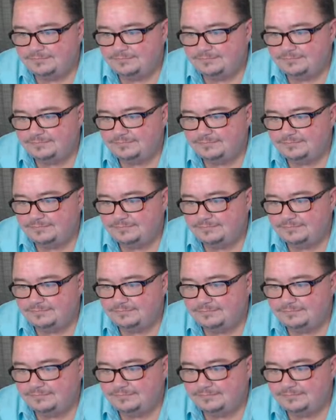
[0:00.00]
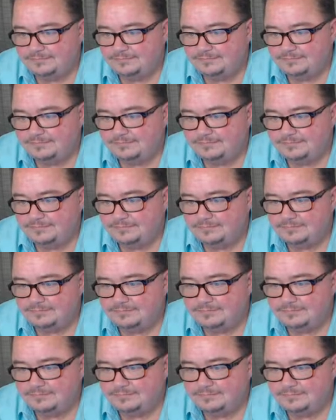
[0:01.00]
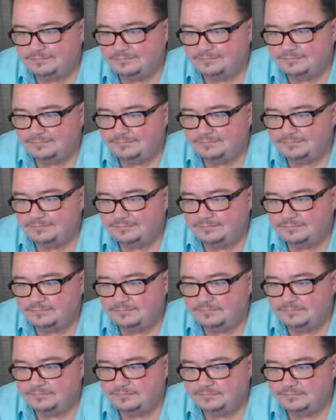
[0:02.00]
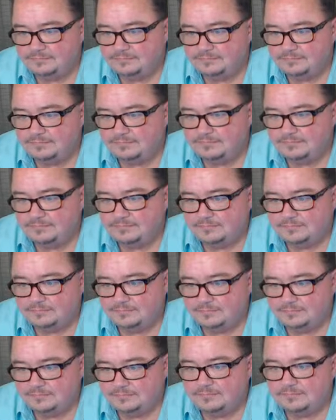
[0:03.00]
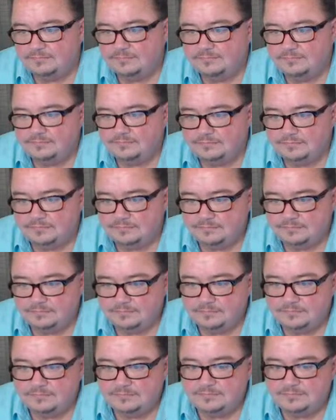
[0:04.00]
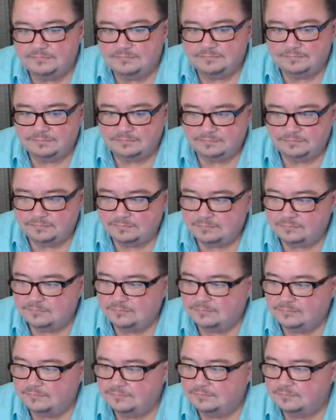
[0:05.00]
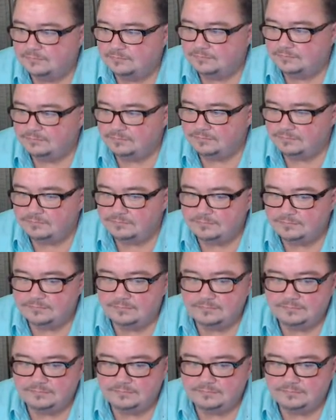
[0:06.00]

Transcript: (silent)